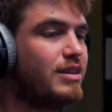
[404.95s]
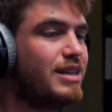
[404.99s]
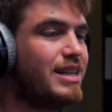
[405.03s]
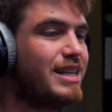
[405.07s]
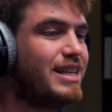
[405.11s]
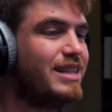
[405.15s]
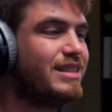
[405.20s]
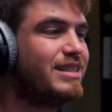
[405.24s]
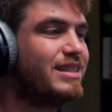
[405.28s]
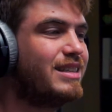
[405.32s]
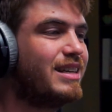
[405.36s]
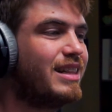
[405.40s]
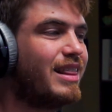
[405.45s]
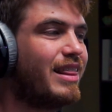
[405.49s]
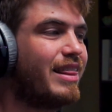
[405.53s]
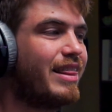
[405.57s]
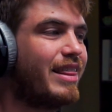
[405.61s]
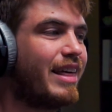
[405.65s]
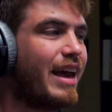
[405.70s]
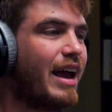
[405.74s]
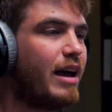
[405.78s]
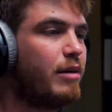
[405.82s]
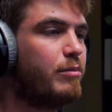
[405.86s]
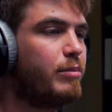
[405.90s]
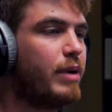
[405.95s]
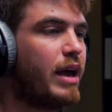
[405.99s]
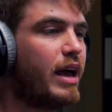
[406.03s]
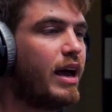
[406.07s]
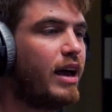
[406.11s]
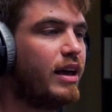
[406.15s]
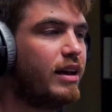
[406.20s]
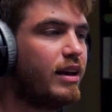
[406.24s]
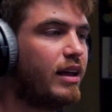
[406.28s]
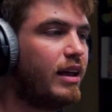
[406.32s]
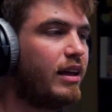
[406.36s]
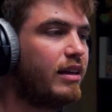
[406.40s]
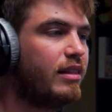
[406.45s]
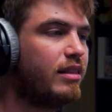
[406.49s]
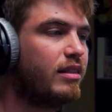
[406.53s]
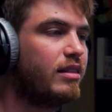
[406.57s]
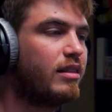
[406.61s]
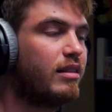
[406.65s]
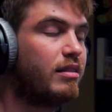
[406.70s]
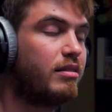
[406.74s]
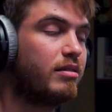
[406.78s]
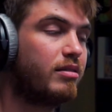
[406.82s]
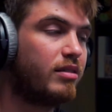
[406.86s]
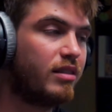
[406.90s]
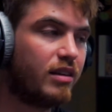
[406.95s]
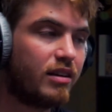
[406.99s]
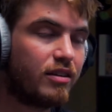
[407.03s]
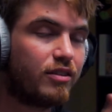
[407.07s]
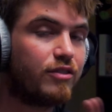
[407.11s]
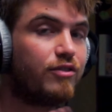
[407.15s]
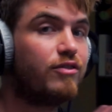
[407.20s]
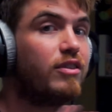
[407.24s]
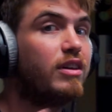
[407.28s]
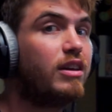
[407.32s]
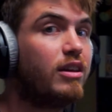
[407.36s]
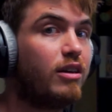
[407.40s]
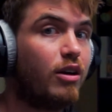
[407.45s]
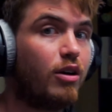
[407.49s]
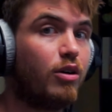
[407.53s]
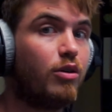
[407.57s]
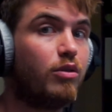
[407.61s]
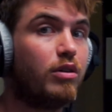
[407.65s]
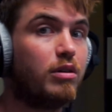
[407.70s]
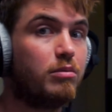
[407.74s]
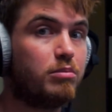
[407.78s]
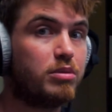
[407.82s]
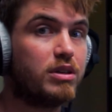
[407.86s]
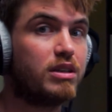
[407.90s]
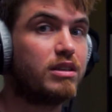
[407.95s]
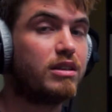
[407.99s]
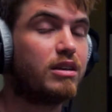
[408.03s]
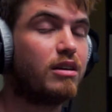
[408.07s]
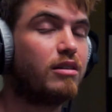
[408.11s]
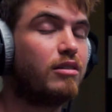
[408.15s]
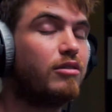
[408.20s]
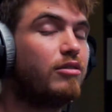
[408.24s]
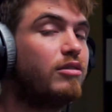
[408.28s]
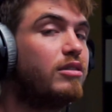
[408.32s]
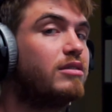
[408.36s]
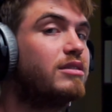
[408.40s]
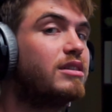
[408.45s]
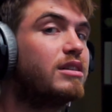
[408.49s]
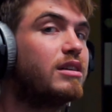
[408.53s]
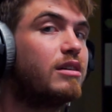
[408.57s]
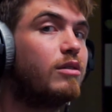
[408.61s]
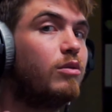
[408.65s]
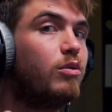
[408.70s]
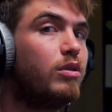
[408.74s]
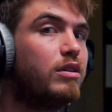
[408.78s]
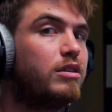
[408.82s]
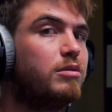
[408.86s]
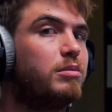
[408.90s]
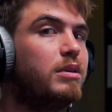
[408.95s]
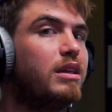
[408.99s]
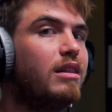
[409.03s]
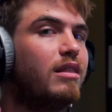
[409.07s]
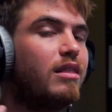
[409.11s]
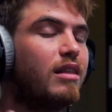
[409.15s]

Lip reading: needs it that bad, and this video in particular isn't going to be